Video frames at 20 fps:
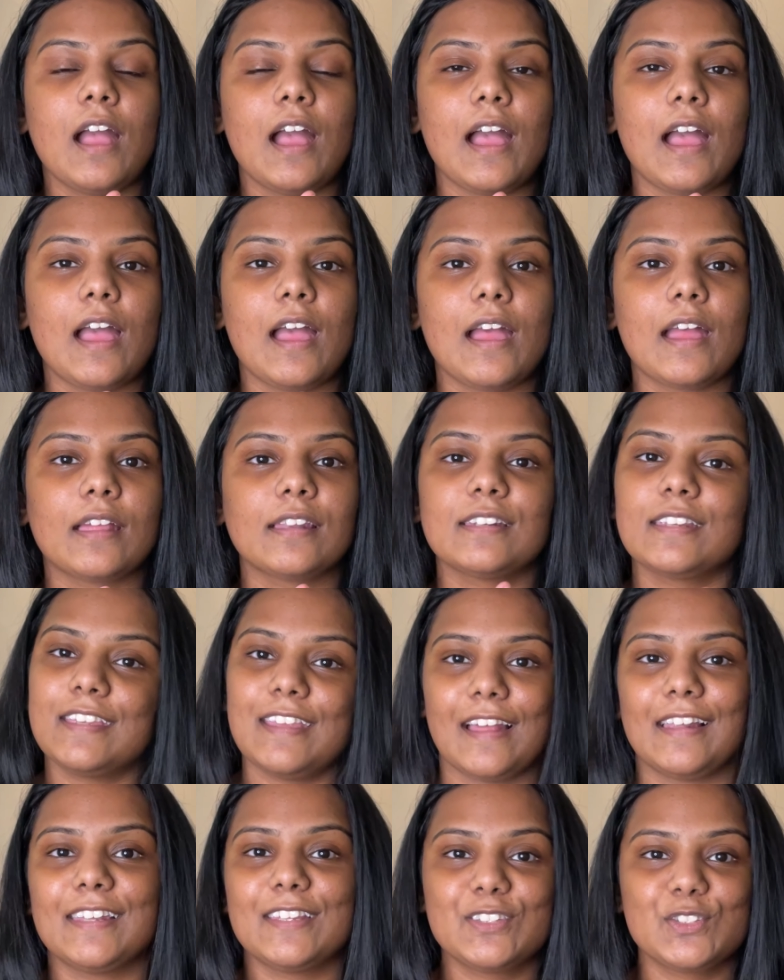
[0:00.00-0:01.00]
And
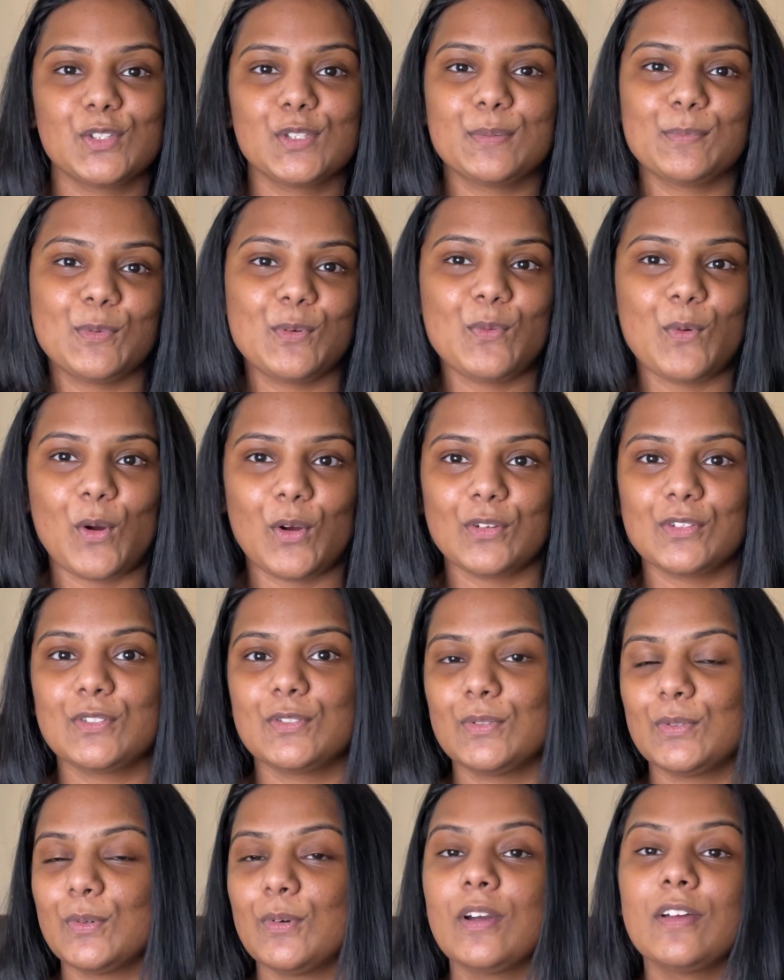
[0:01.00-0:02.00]
yeah, let's just move on
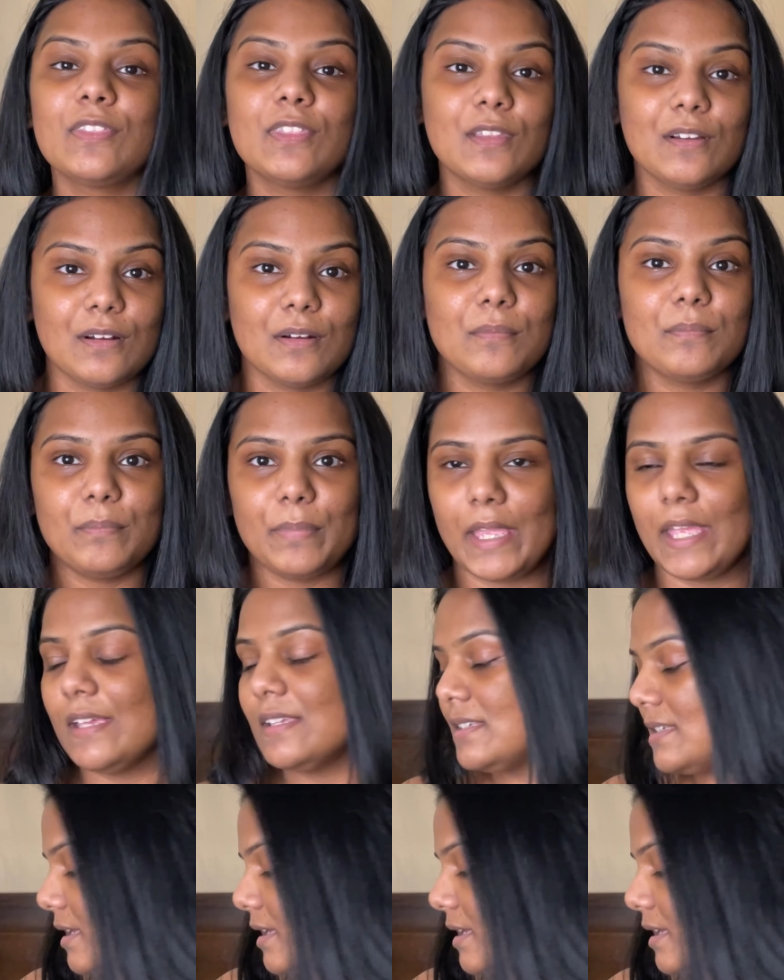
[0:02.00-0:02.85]
to the base.